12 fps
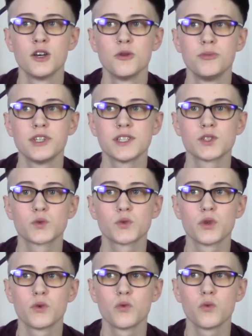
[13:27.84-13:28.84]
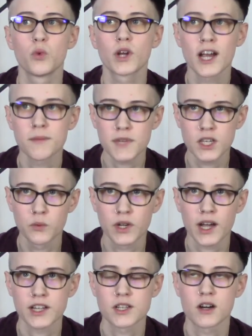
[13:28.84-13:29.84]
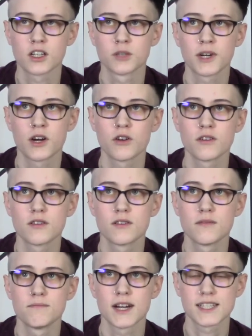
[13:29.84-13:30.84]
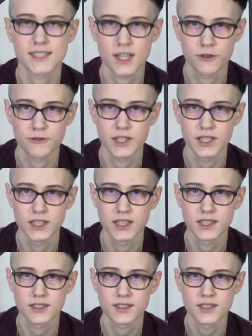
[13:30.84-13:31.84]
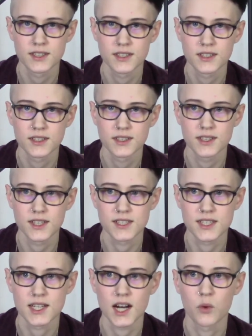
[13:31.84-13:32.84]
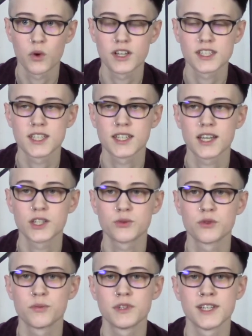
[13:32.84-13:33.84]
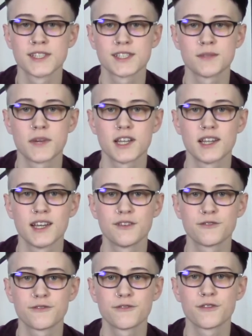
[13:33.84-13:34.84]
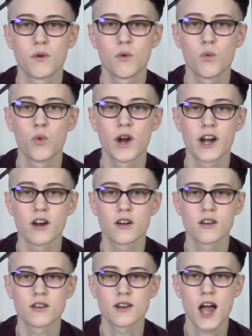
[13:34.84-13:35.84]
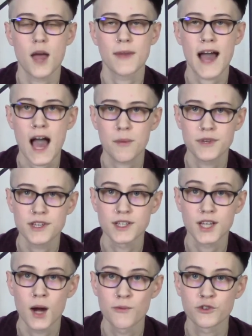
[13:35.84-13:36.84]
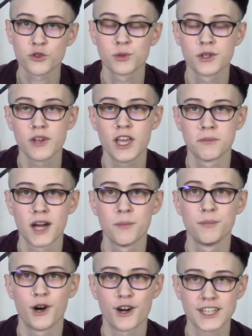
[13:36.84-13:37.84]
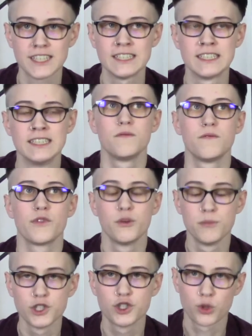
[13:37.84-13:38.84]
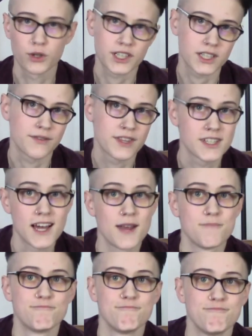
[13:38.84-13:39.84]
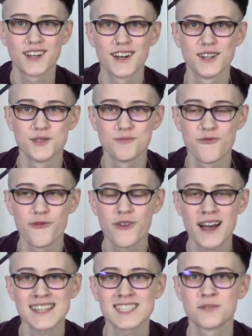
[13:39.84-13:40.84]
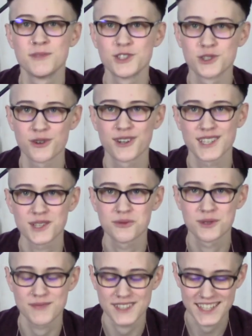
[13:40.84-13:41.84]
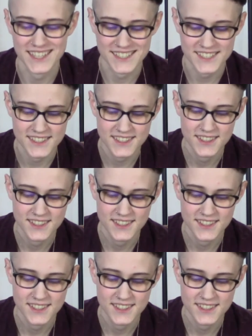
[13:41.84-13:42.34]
Because what I mean when I talk about myself healing is that I want to get to a place in my life where I'm happy and comfortable in my body the majority of the time. A vast majority would be nice.